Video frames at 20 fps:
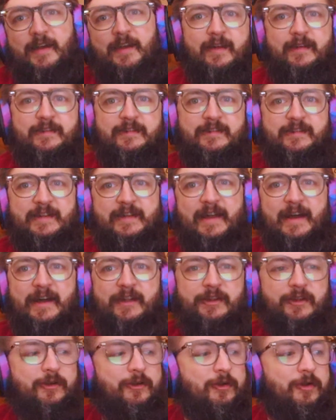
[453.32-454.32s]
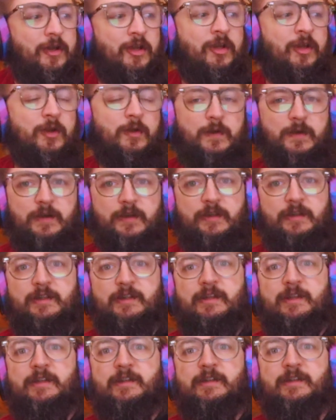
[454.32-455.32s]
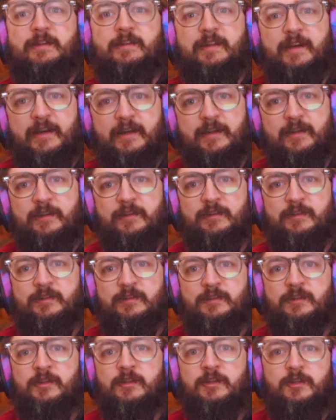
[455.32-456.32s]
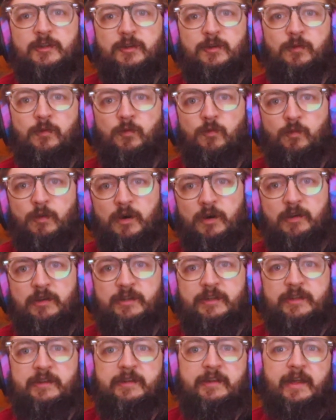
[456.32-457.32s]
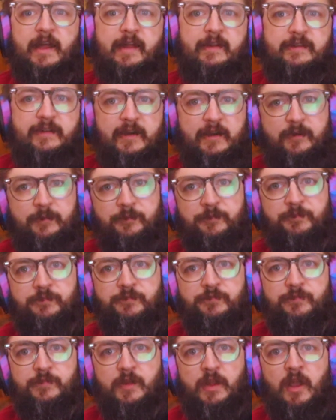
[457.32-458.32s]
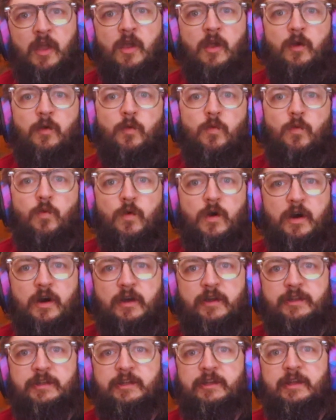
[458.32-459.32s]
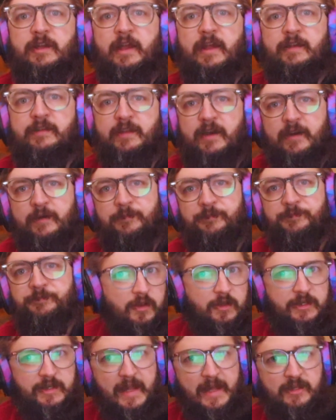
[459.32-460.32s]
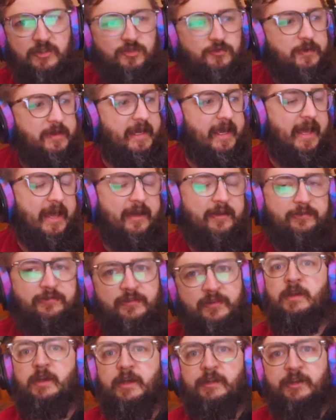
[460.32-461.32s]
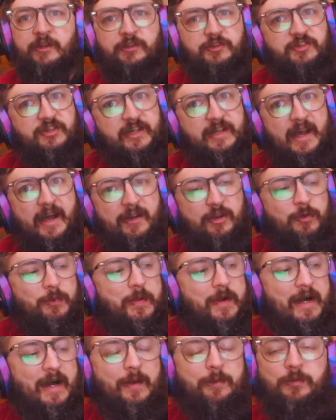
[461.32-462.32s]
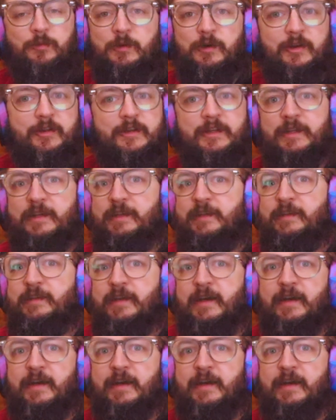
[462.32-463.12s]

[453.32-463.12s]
staccato, 1 E and 1 E and 1 E and. Next we have another staccato pop, 1 E and